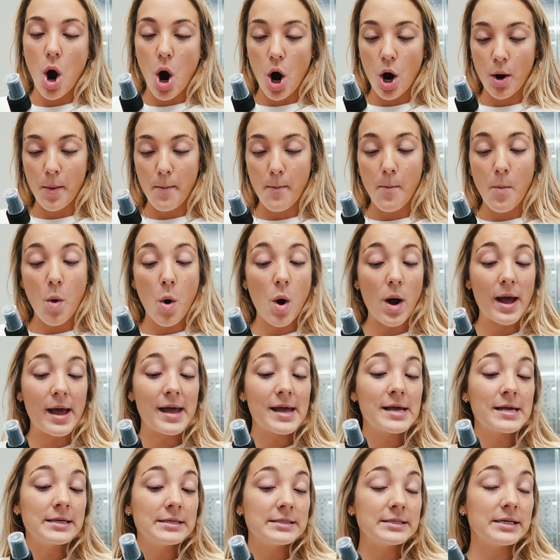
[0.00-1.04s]

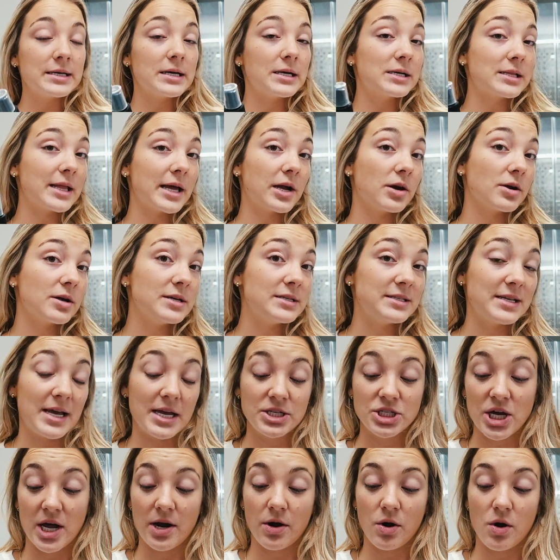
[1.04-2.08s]
armoise, and clary
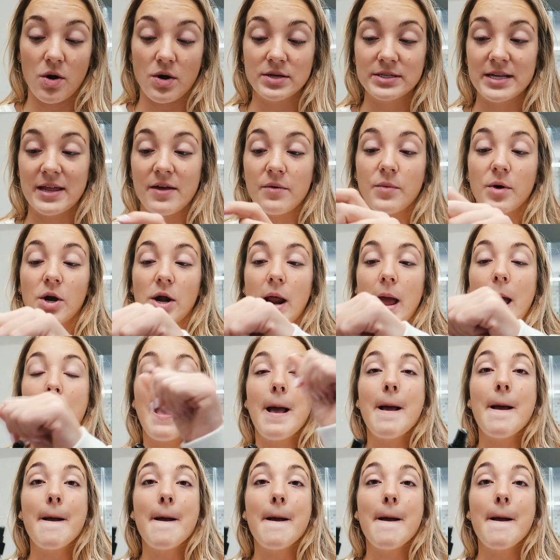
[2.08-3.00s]
sage. I don't know how to say that word,